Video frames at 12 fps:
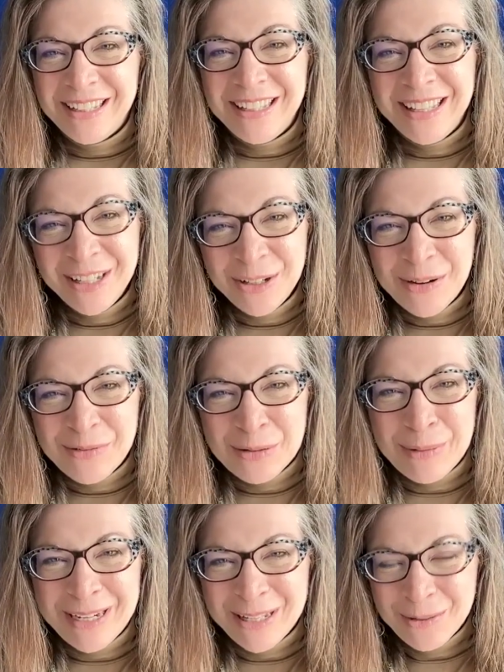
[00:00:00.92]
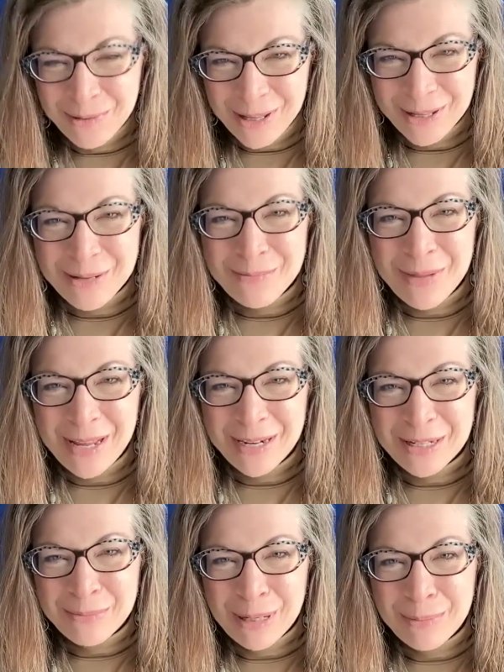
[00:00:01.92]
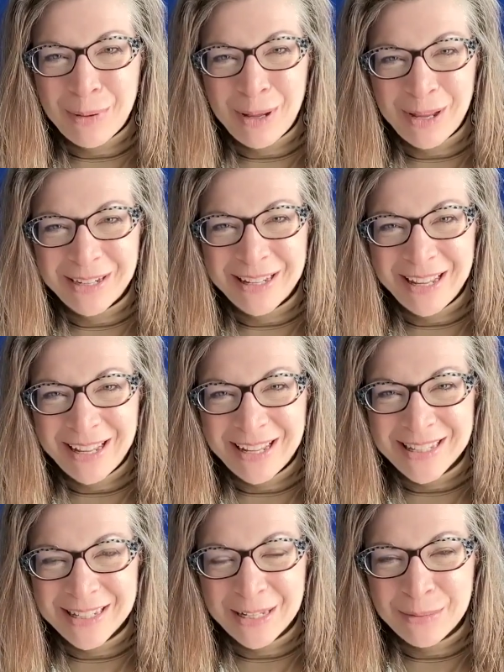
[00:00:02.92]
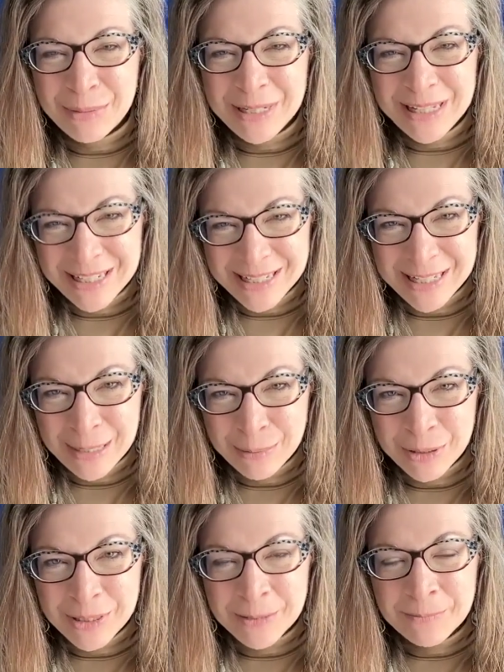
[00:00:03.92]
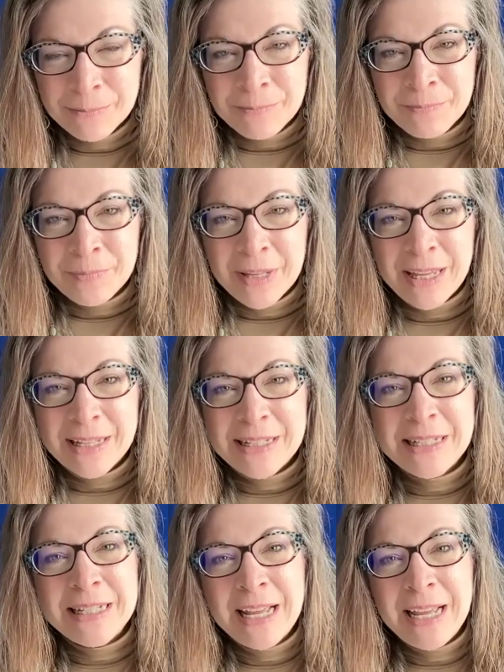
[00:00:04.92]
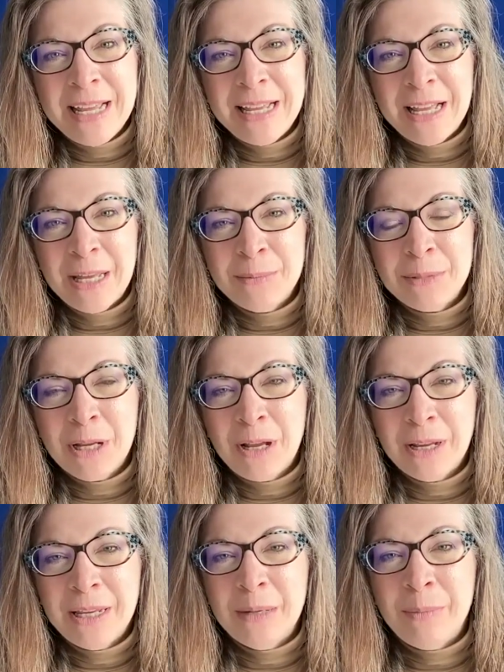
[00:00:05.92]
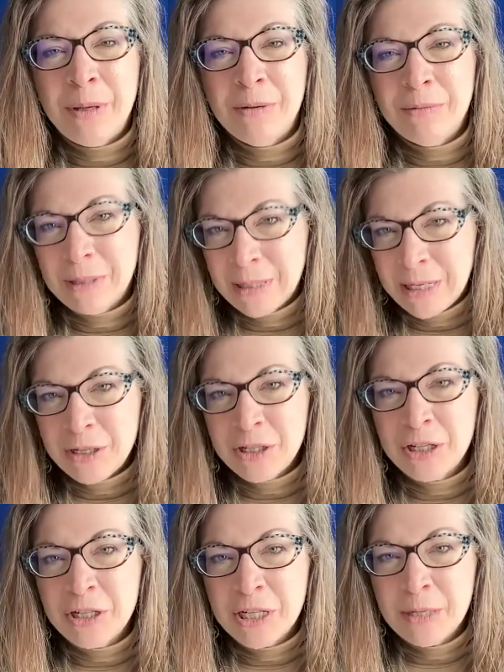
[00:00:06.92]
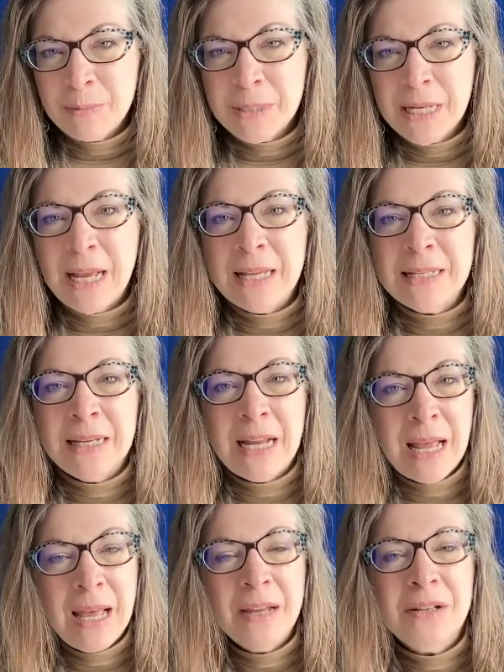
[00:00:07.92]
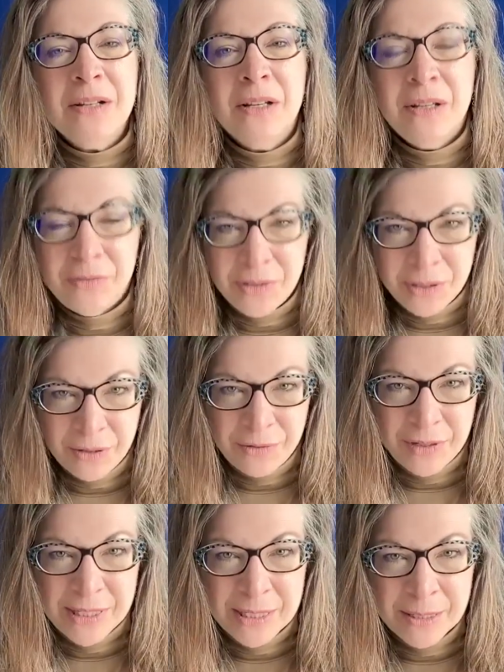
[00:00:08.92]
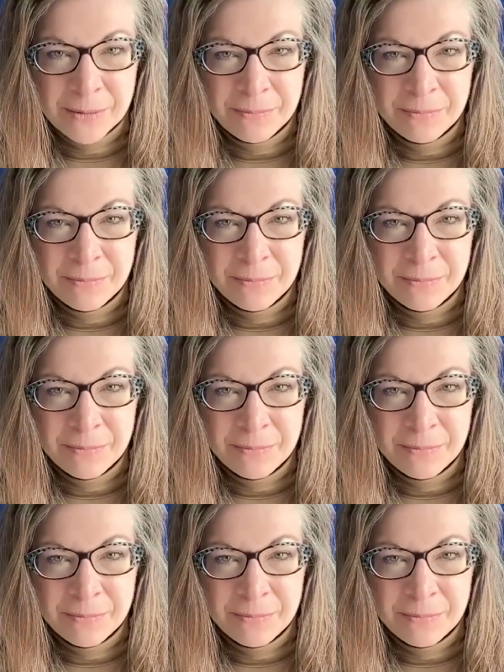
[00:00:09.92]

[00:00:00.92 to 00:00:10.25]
Hello, everybody, and welcome back to my podcast. I'm Benita Summers, and today I'm talking about relationships as an act of service.